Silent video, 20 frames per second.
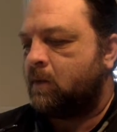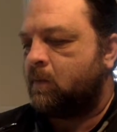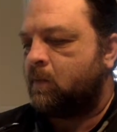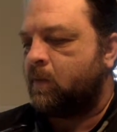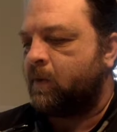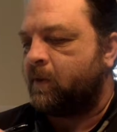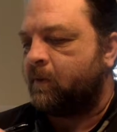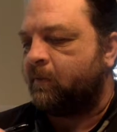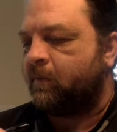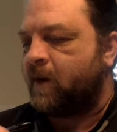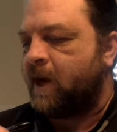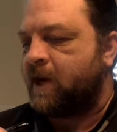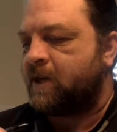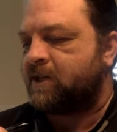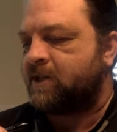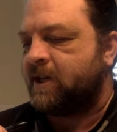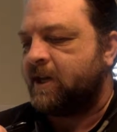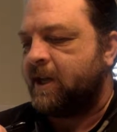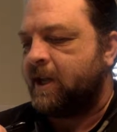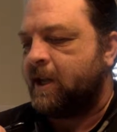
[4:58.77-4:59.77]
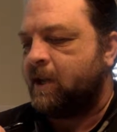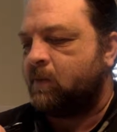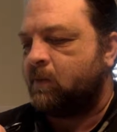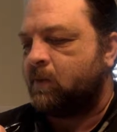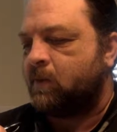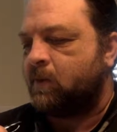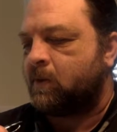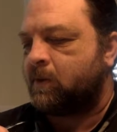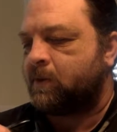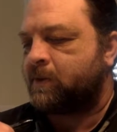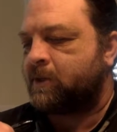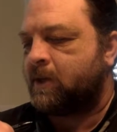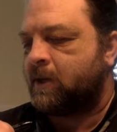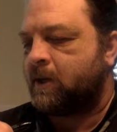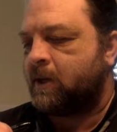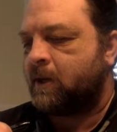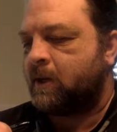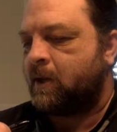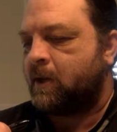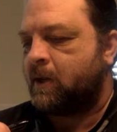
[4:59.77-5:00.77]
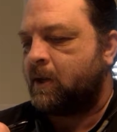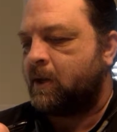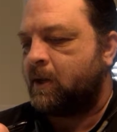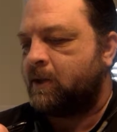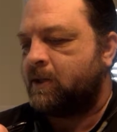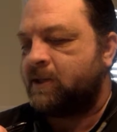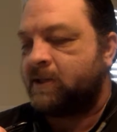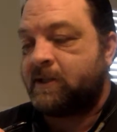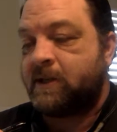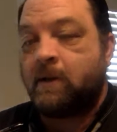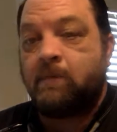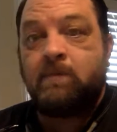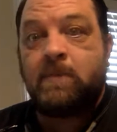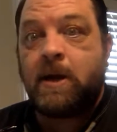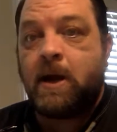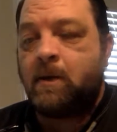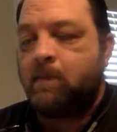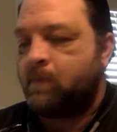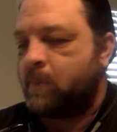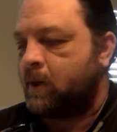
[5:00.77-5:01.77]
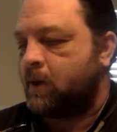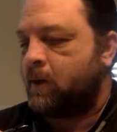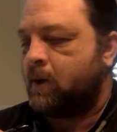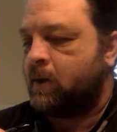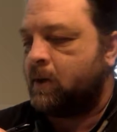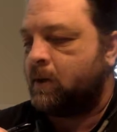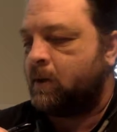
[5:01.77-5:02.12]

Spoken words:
where the fraction equals some number,